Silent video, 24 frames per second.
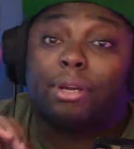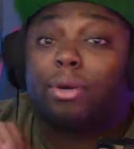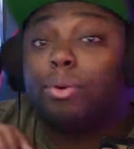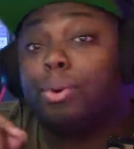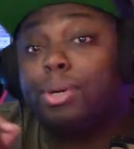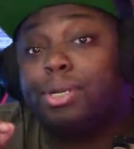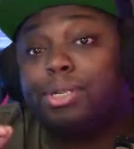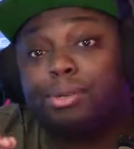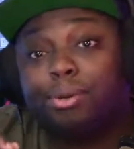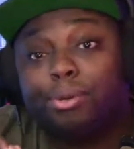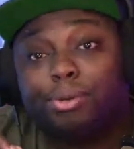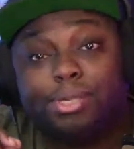the
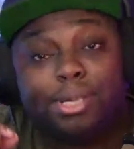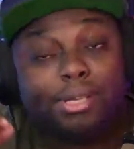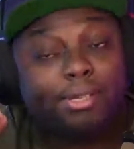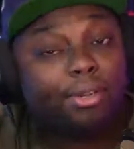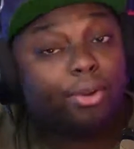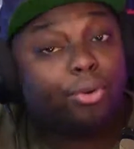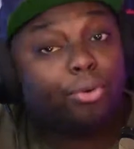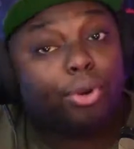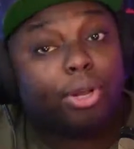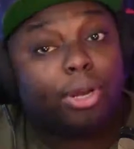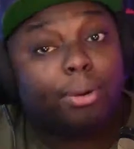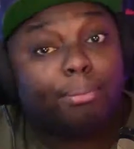Inquisitors
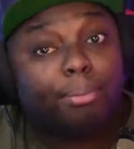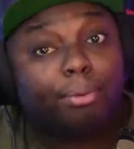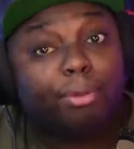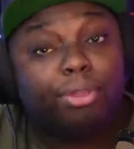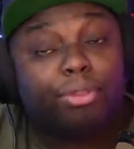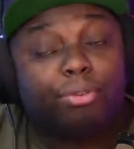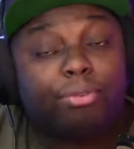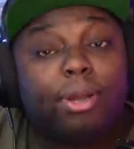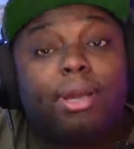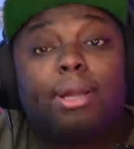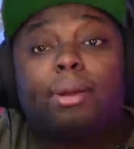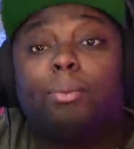as a credible
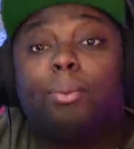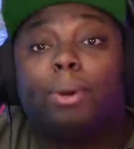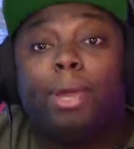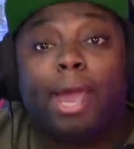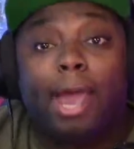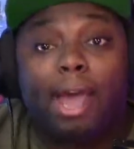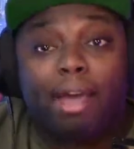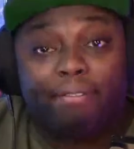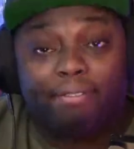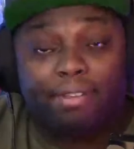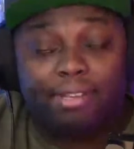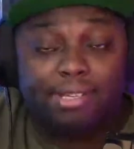threat, we
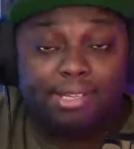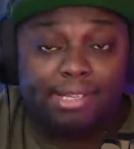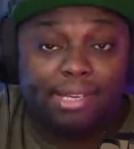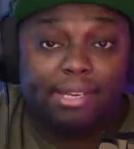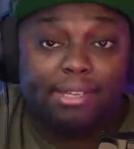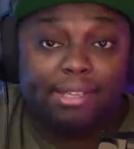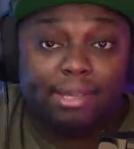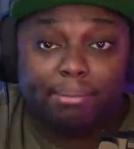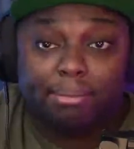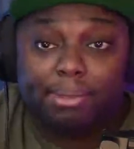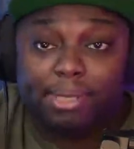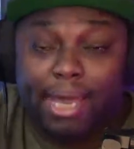have to
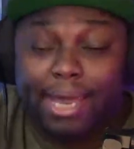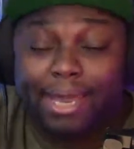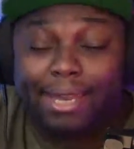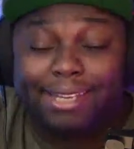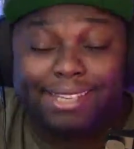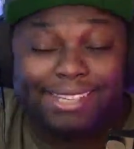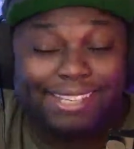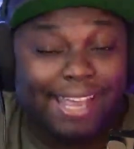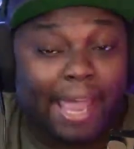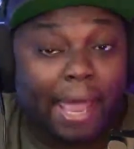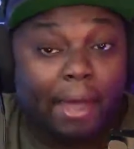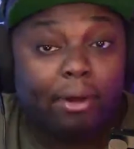see them take
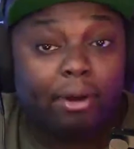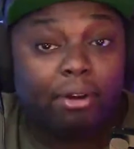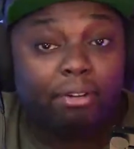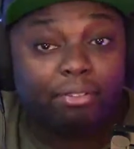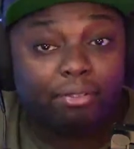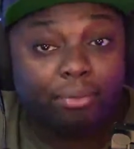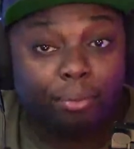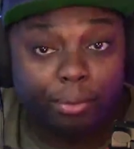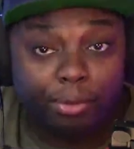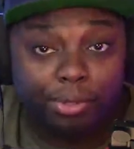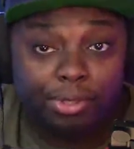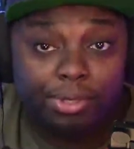down a
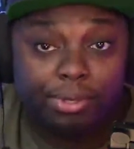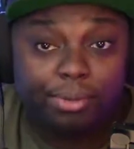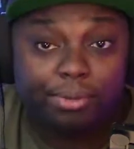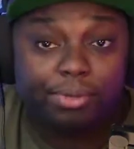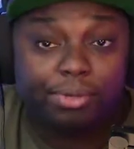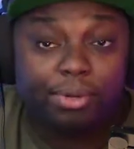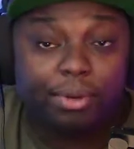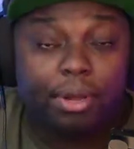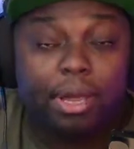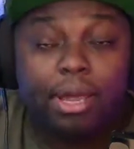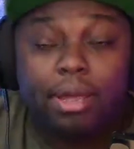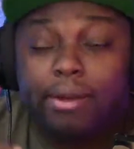Force
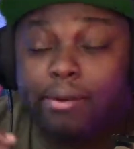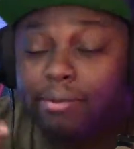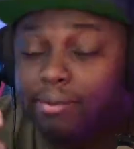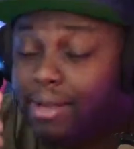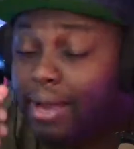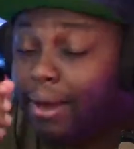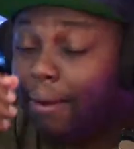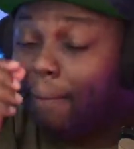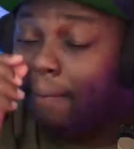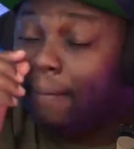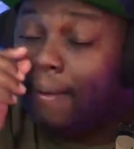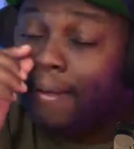user.
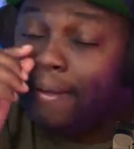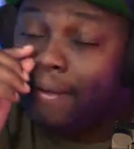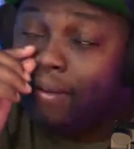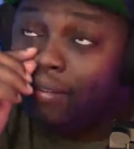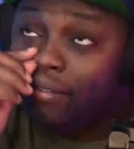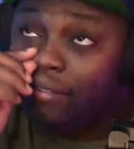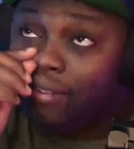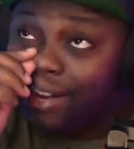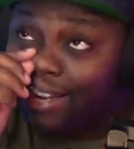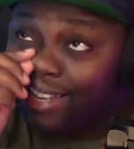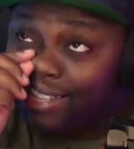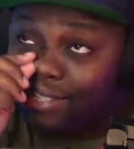Now,
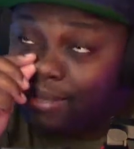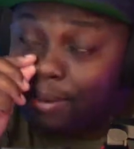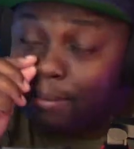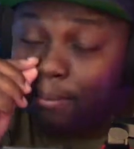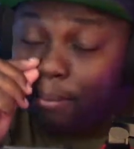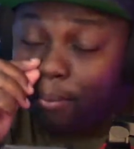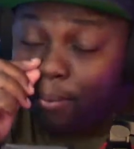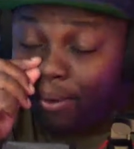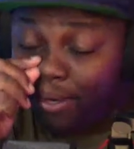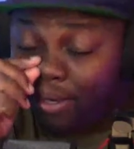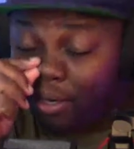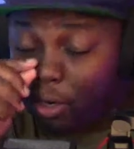at
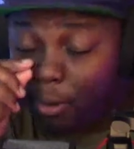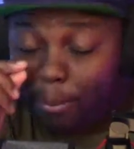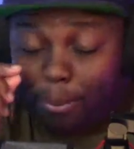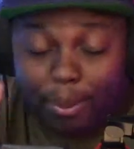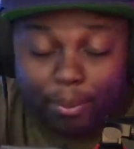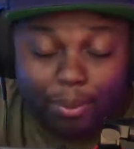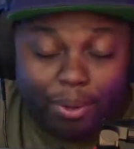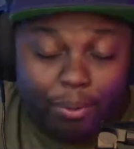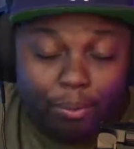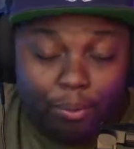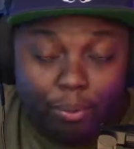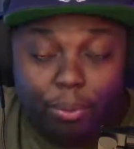some point,
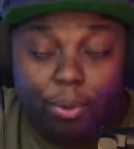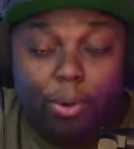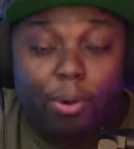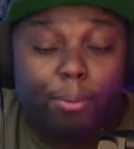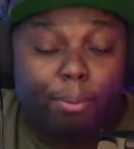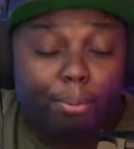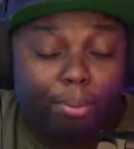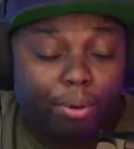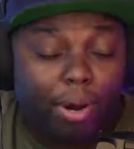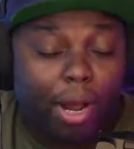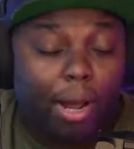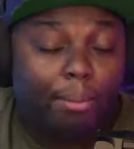Obi-Wan
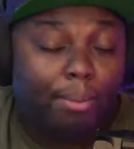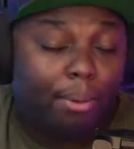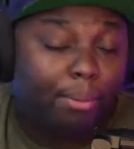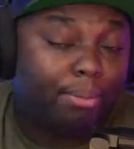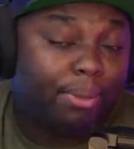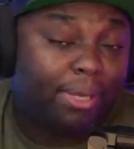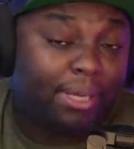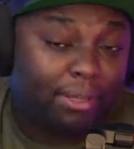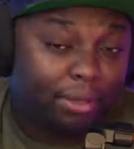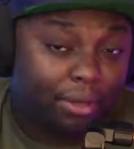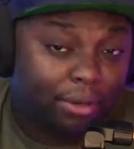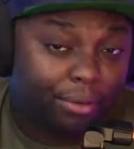will
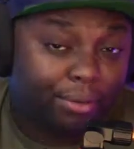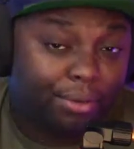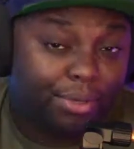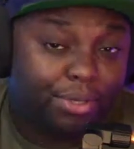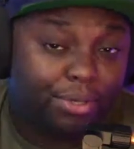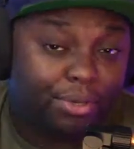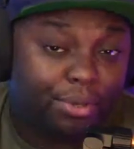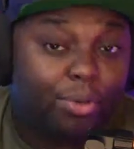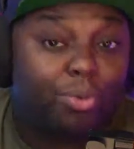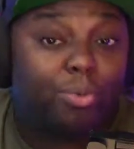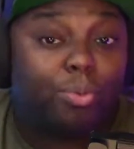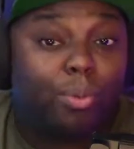probably
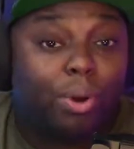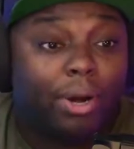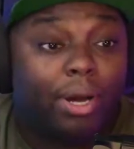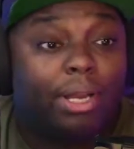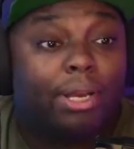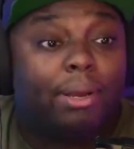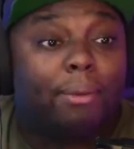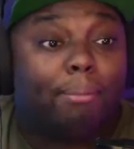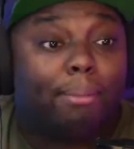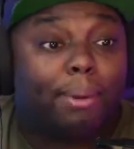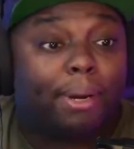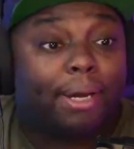lose 2-1,
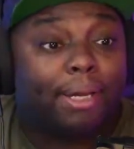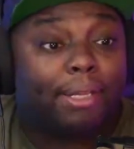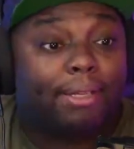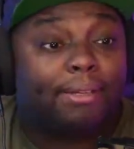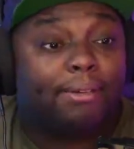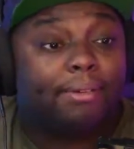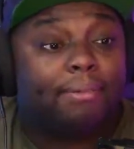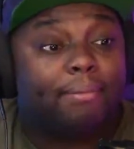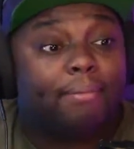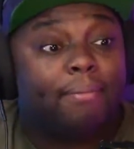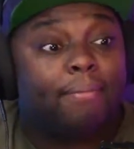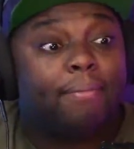but